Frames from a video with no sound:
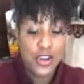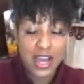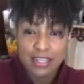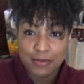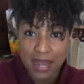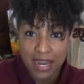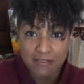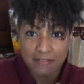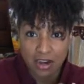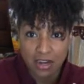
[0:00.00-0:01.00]
guys might
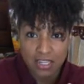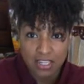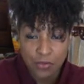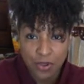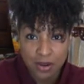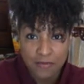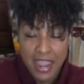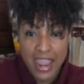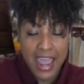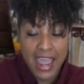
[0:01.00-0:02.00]
have gone somewhere
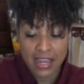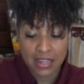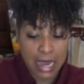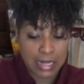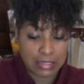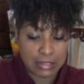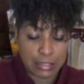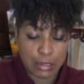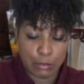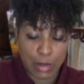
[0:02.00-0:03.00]
and gotten some,